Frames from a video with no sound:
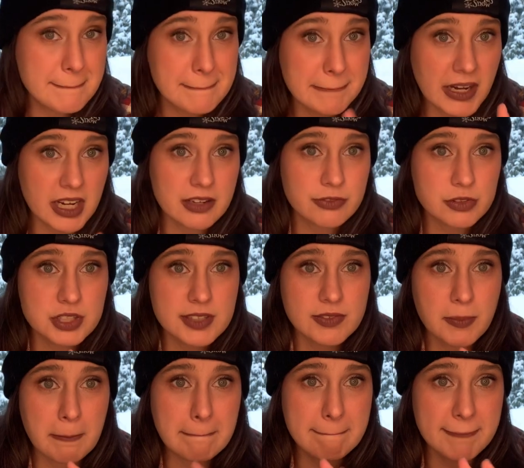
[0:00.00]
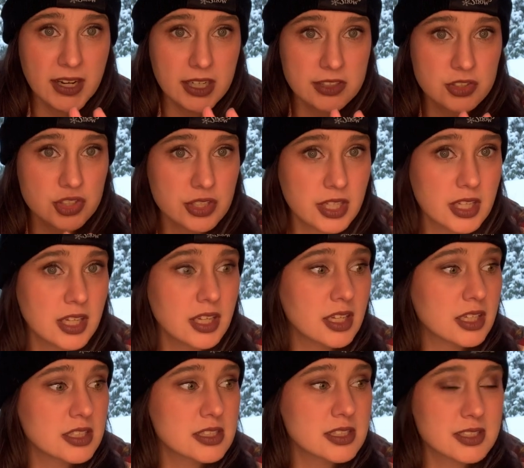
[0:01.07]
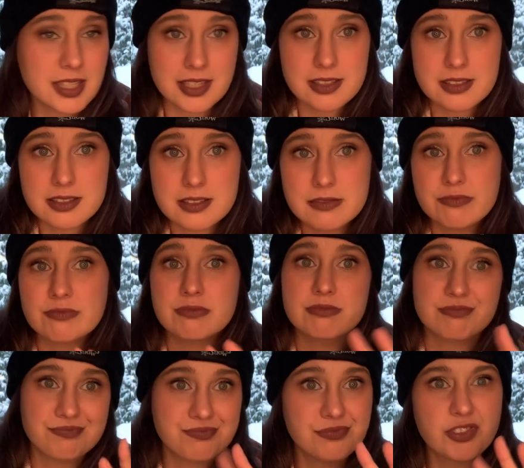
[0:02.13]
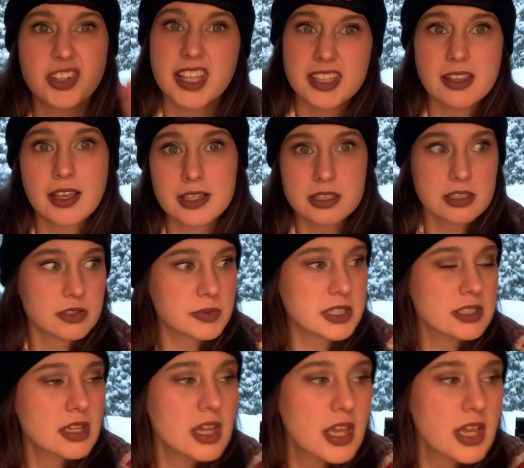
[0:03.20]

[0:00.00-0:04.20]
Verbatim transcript: but I've received a bunch since, for like the last six weeks.